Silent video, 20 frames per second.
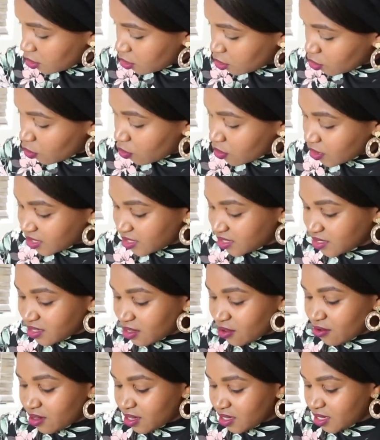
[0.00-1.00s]
You don't
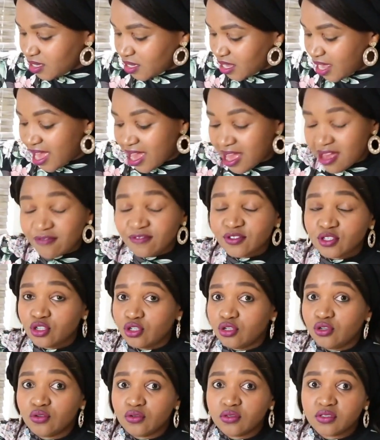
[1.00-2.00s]
necessarily have to
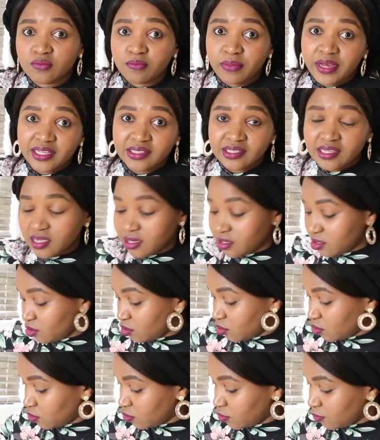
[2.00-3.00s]
use butter
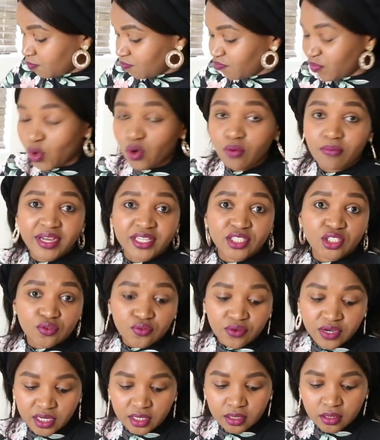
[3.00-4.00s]
or
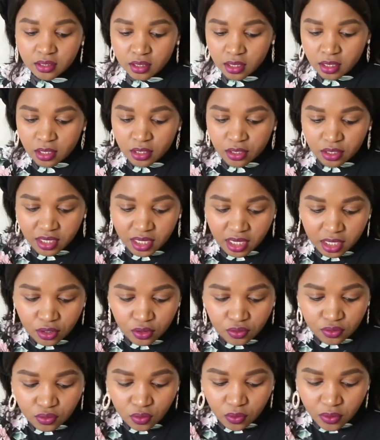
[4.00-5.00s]
margarine. You can
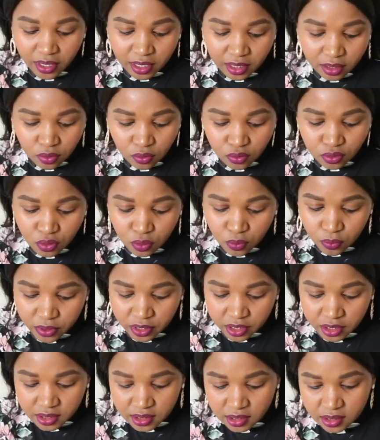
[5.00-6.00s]
use oil, it also
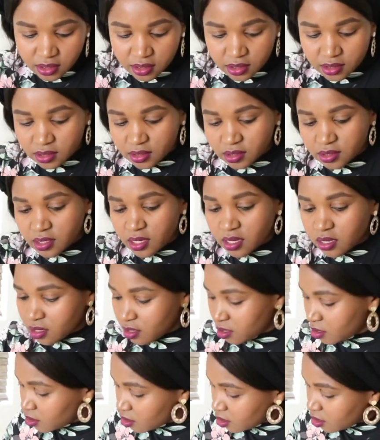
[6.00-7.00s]
works.
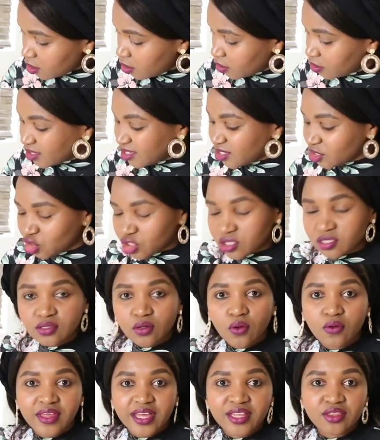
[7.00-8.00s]
This is just
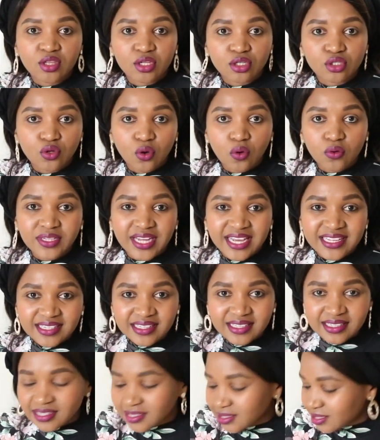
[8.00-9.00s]
so that the dough
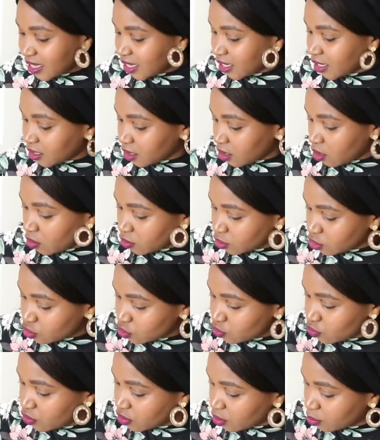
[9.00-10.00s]
doesn't stick onto